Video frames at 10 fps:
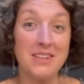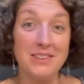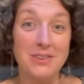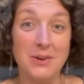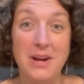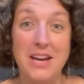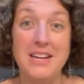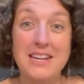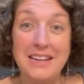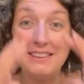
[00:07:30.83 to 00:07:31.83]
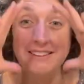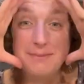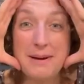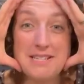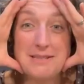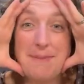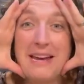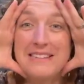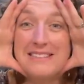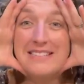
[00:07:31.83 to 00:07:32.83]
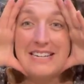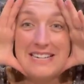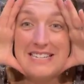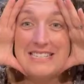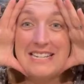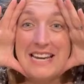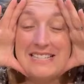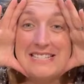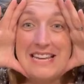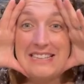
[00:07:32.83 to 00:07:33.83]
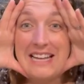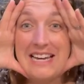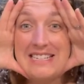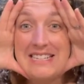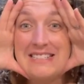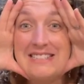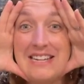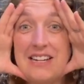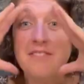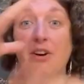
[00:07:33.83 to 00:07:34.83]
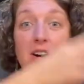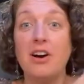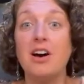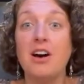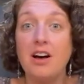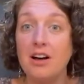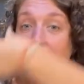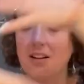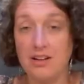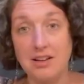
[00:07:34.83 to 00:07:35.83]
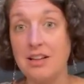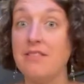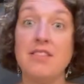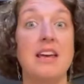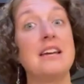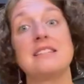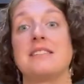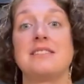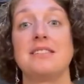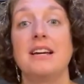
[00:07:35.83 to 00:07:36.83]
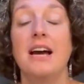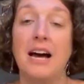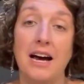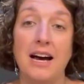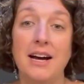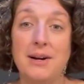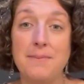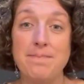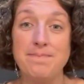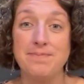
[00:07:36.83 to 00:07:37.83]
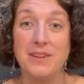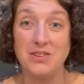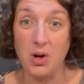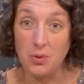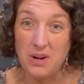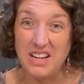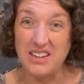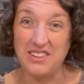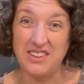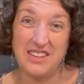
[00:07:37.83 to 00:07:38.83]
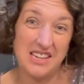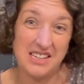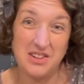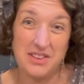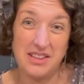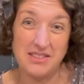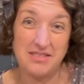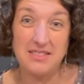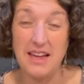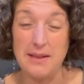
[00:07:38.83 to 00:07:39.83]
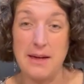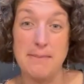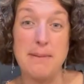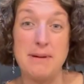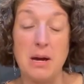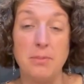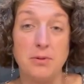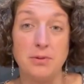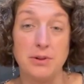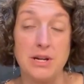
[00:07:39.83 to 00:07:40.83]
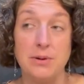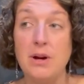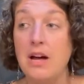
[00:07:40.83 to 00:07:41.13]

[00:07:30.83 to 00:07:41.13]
So you get this much space to get sunlight instead of all of this. So another thing, that might be helpful for you.